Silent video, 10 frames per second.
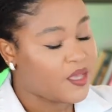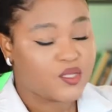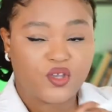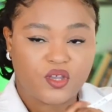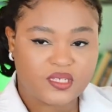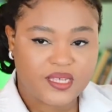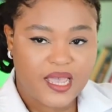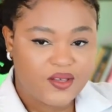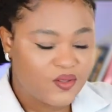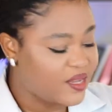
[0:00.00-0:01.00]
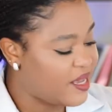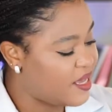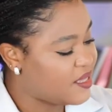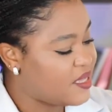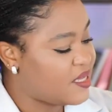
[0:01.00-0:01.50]
So your cycle
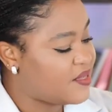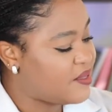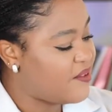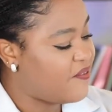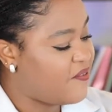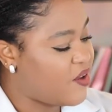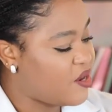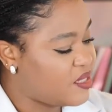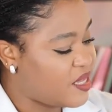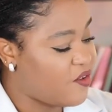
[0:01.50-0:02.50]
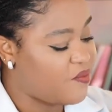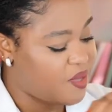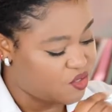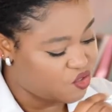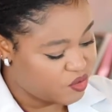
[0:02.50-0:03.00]
length is the first day of
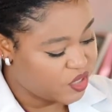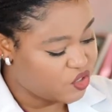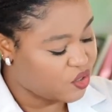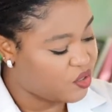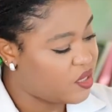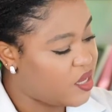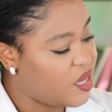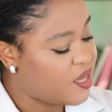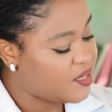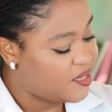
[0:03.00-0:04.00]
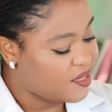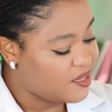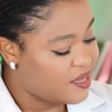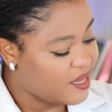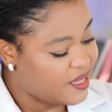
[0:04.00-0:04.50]
menstruation
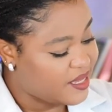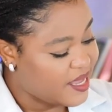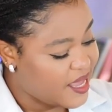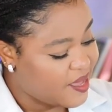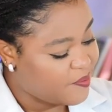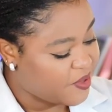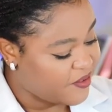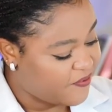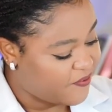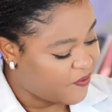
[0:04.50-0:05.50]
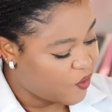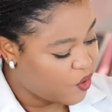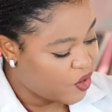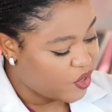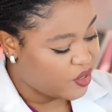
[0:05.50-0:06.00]
till the day
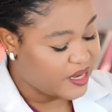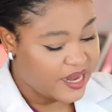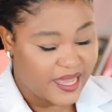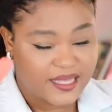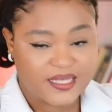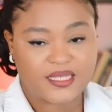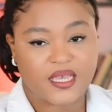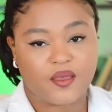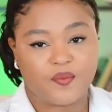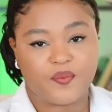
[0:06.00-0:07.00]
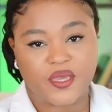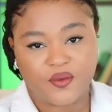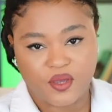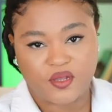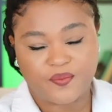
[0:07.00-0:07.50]
before your next
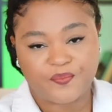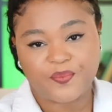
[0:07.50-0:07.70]
period.